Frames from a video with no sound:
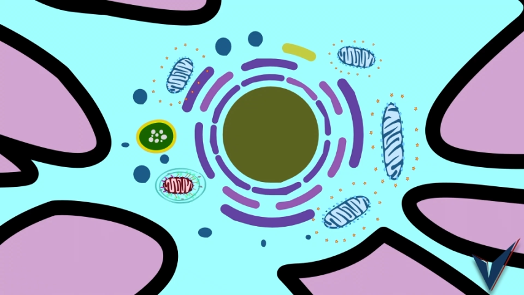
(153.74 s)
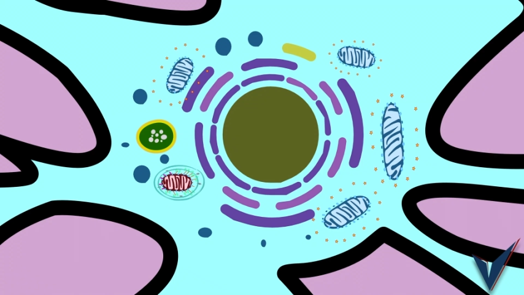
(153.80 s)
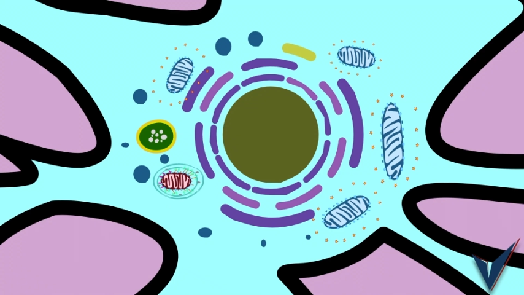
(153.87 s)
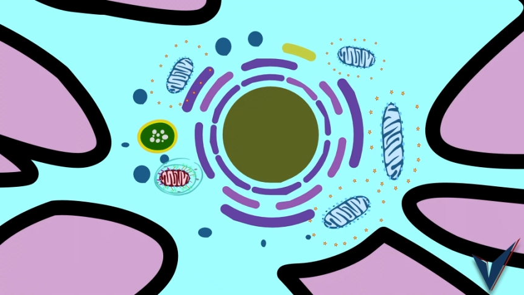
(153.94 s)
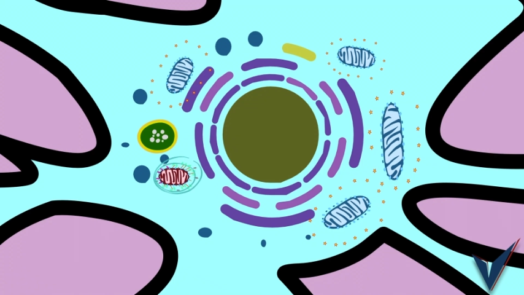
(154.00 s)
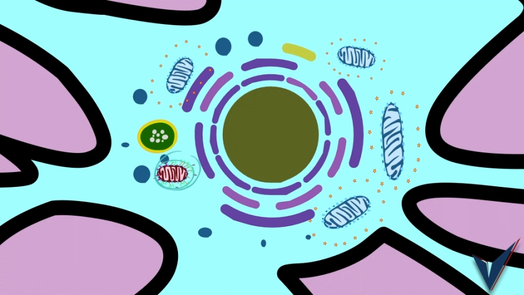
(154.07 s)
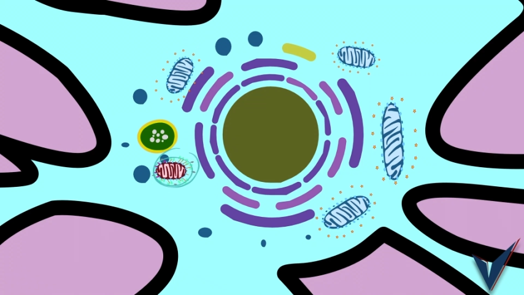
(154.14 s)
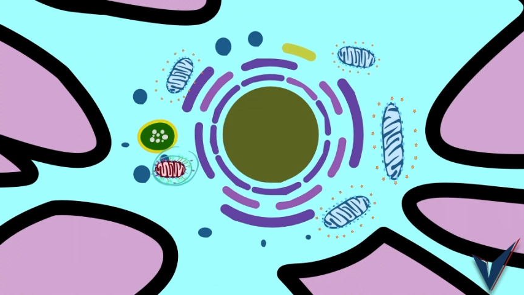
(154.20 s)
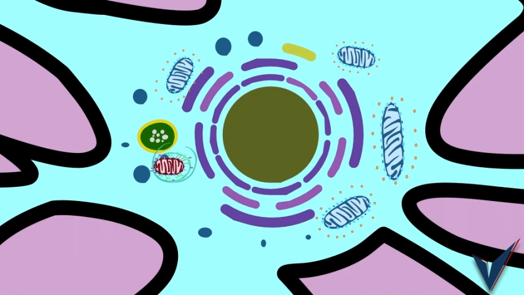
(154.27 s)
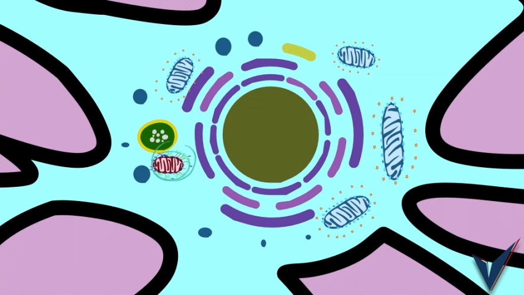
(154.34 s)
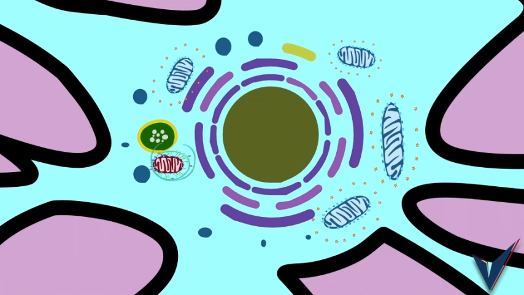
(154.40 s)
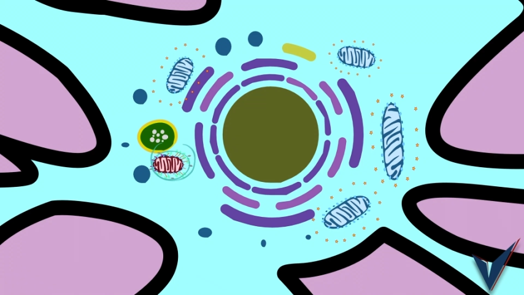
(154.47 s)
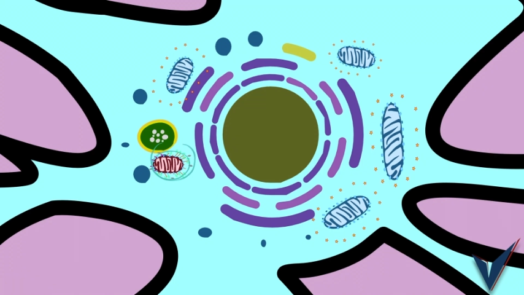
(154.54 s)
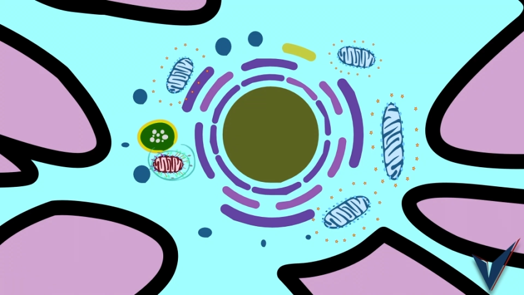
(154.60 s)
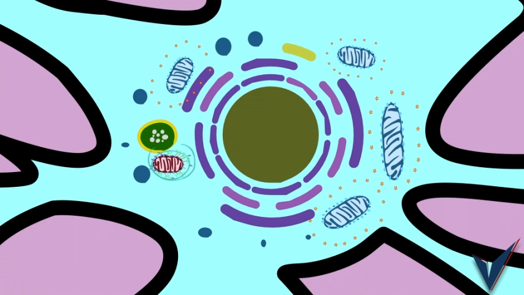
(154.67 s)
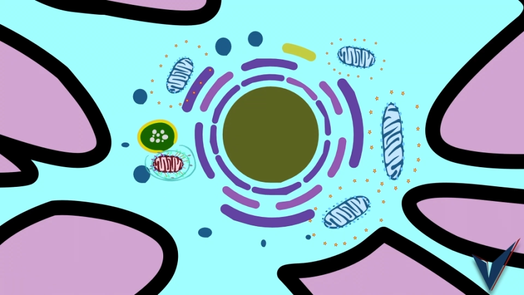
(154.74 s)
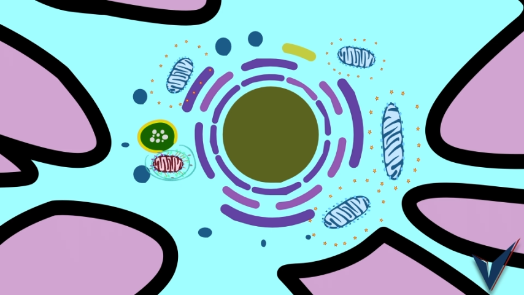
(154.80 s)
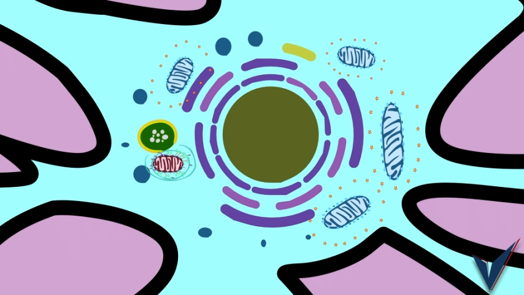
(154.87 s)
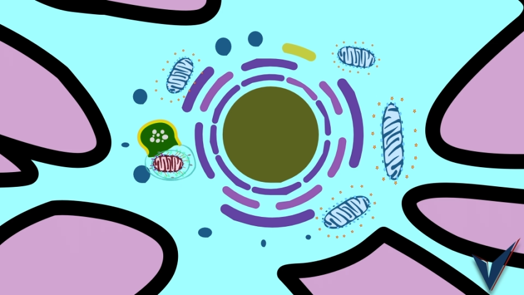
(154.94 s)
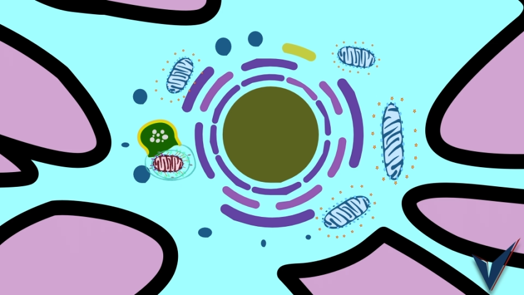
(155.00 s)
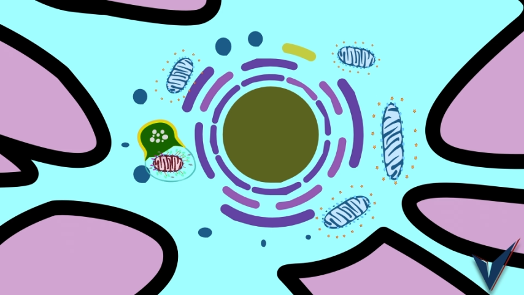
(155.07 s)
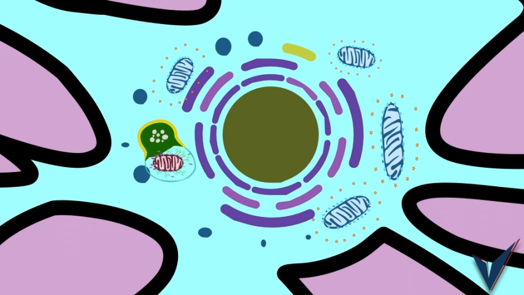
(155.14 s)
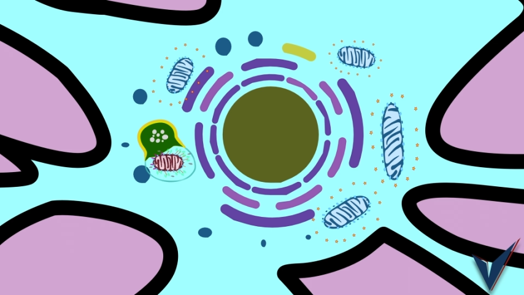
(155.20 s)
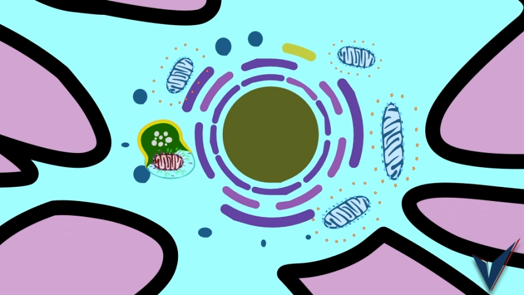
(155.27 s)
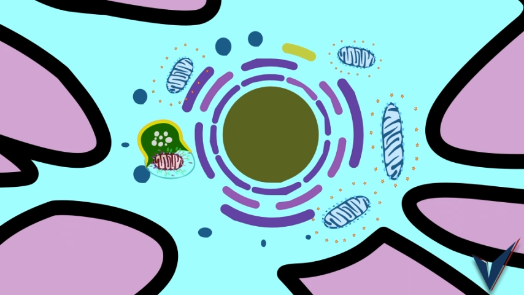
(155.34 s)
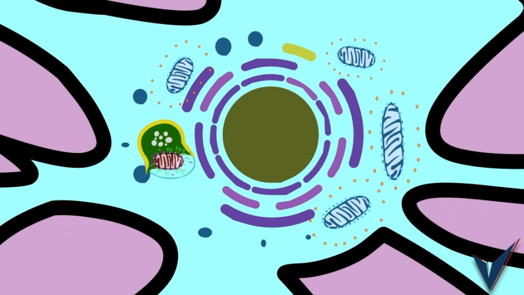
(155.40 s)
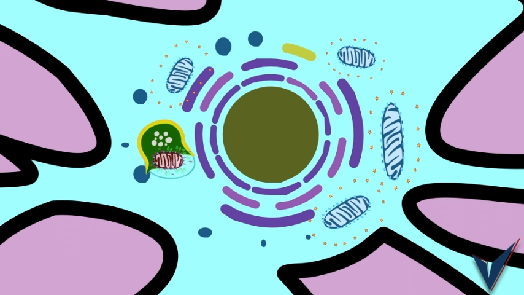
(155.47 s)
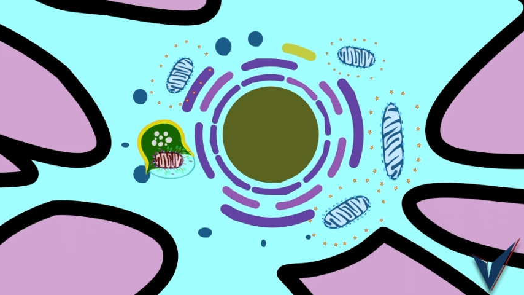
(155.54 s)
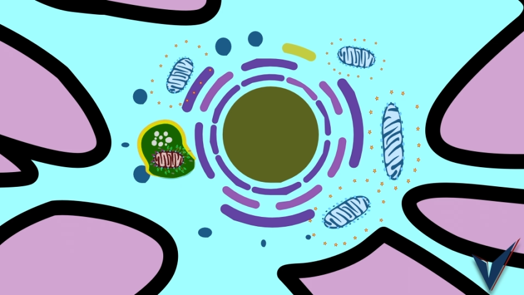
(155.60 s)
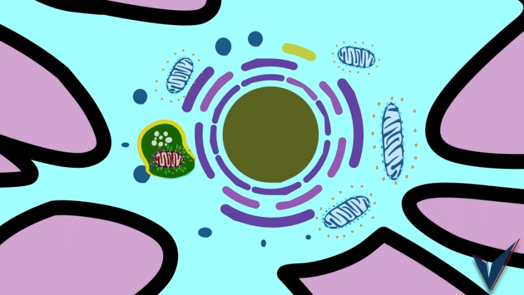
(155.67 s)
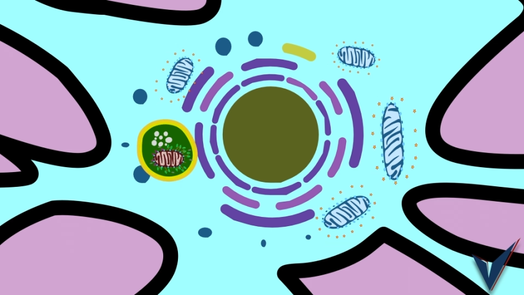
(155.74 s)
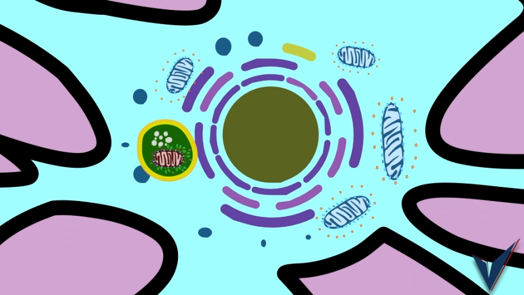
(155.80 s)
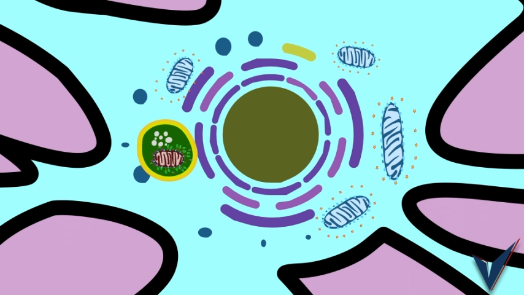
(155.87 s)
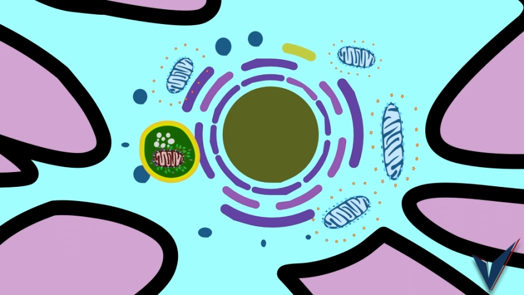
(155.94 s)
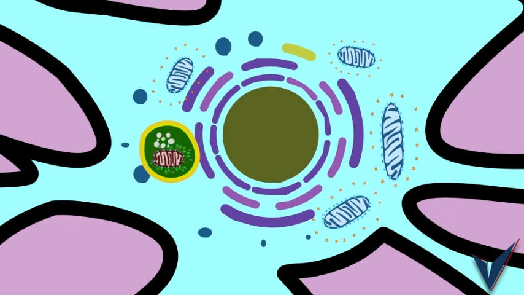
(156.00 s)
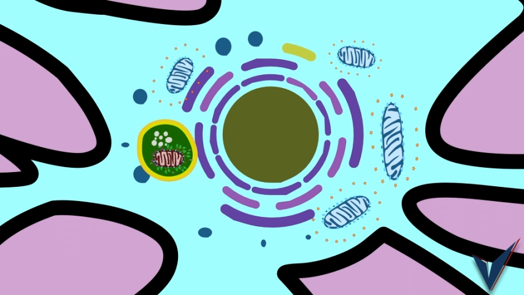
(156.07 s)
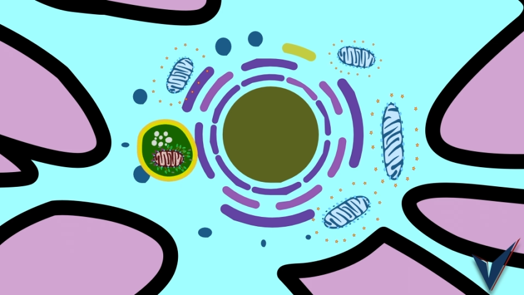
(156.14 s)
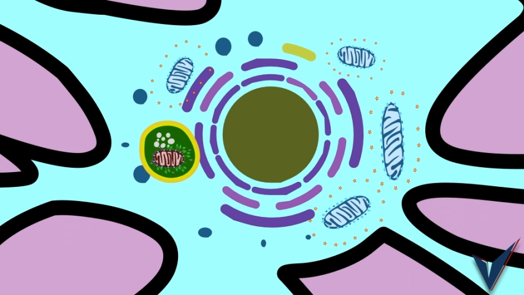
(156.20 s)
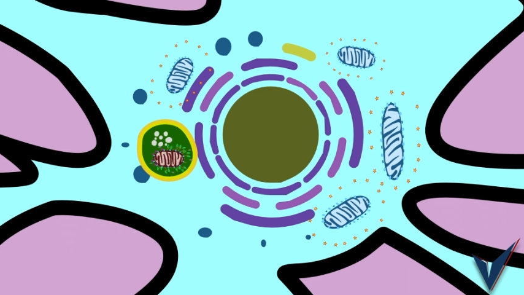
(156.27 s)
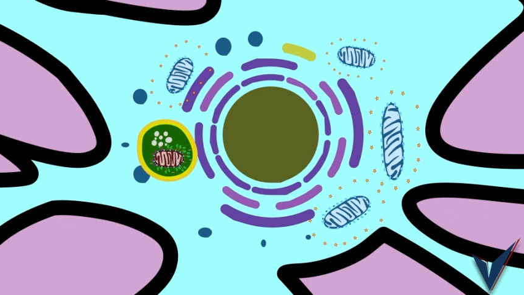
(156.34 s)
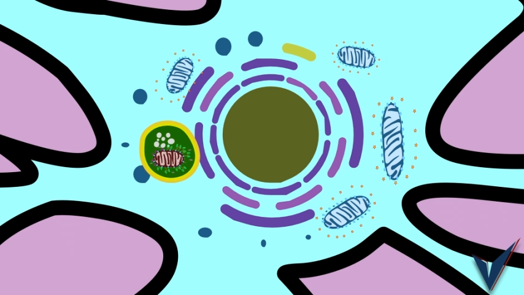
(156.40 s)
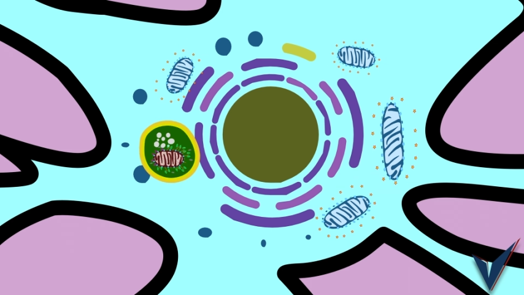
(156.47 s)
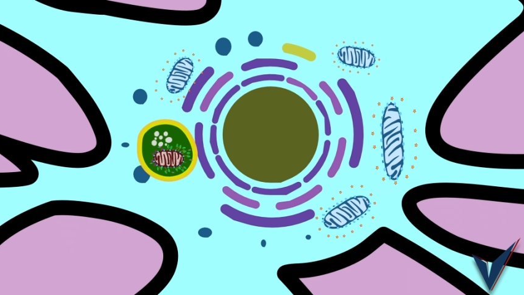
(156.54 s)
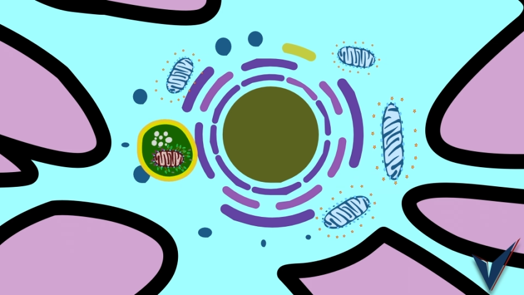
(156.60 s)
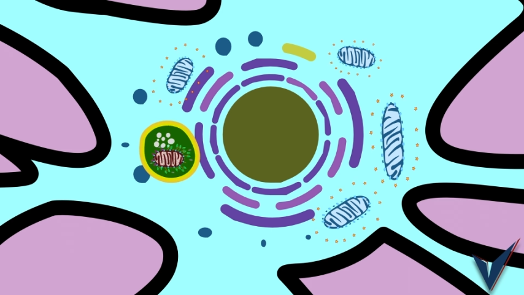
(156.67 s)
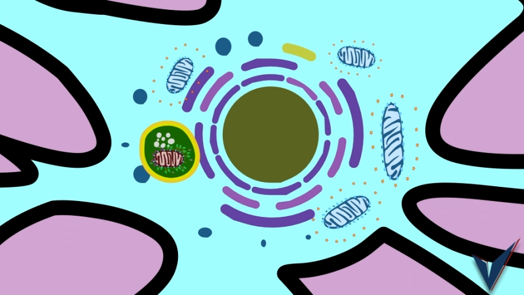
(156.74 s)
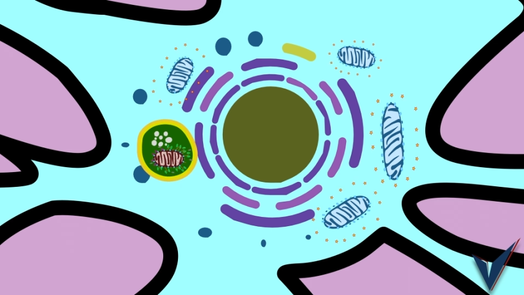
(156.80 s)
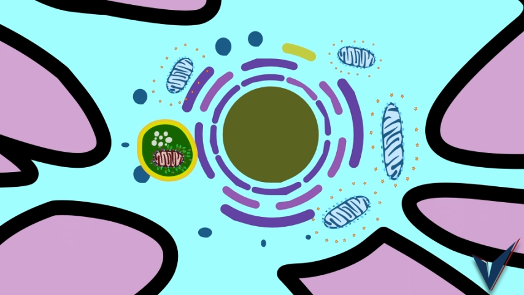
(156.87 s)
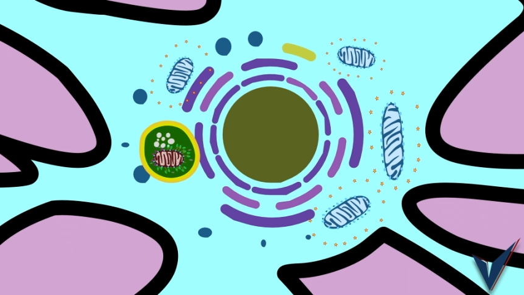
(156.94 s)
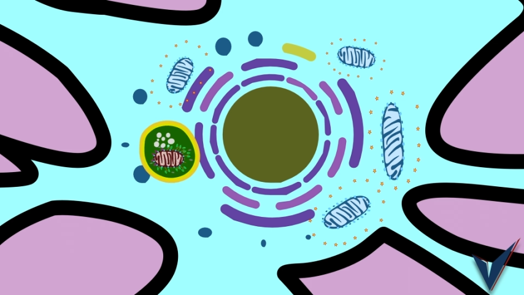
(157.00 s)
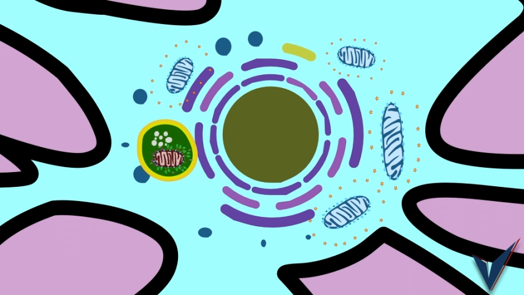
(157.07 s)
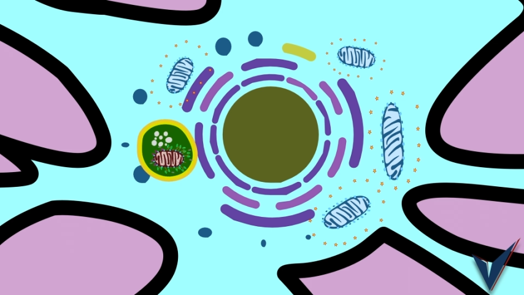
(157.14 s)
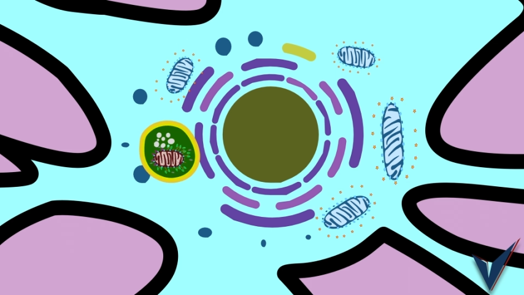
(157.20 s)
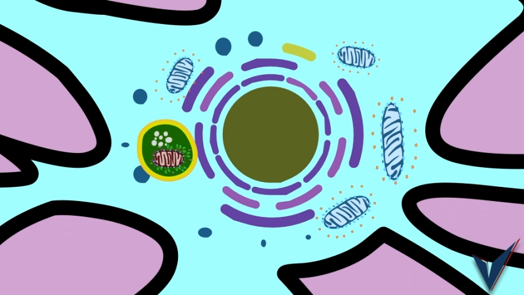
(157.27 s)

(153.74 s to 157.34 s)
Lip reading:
Nobody's mouth can be seen.